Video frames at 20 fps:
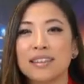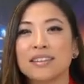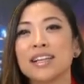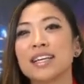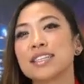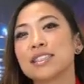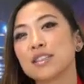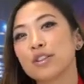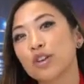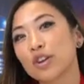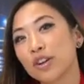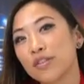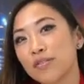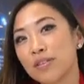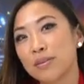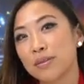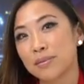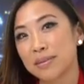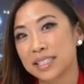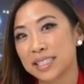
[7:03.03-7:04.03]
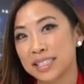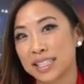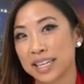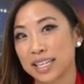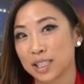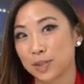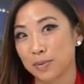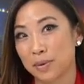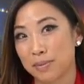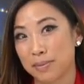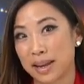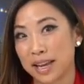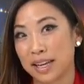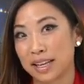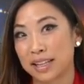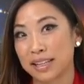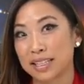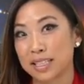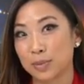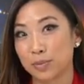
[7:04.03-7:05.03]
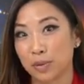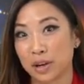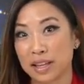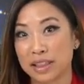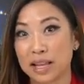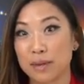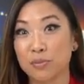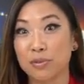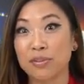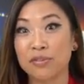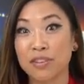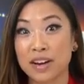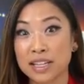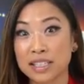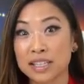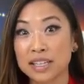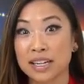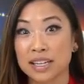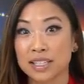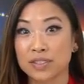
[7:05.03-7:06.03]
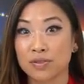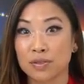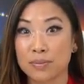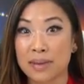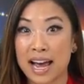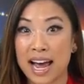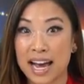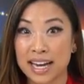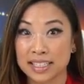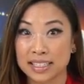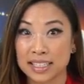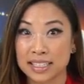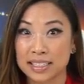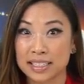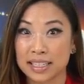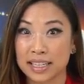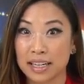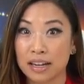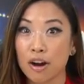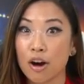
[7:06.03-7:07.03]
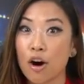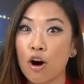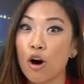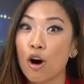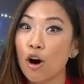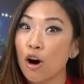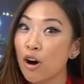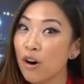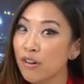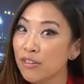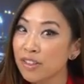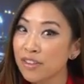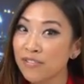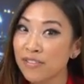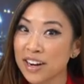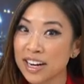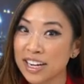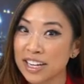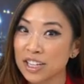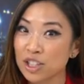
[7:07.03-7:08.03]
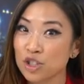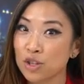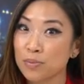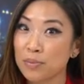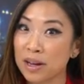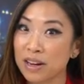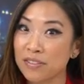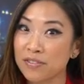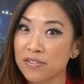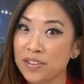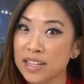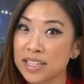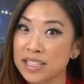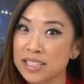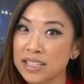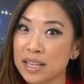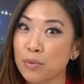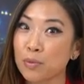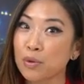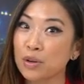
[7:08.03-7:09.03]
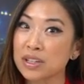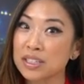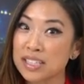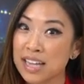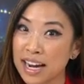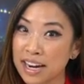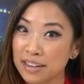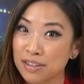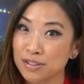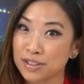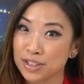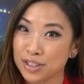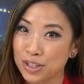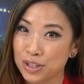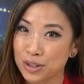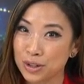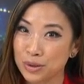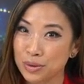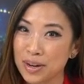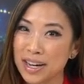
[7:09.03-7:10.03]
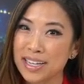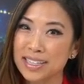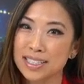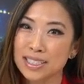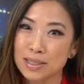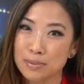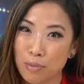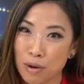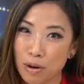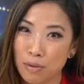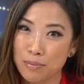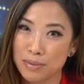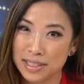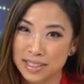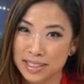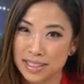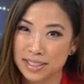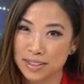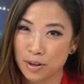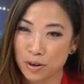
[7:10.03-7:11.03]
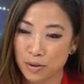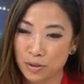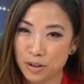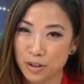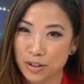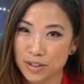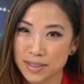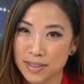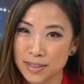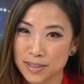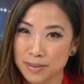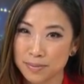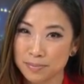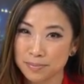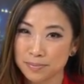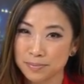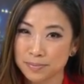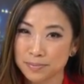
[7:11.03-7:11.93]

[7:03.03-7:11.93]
Let's learn from the mistakes we made in the spring that prevented us from accessing all the financial benefits that we're entitled to as small business owners.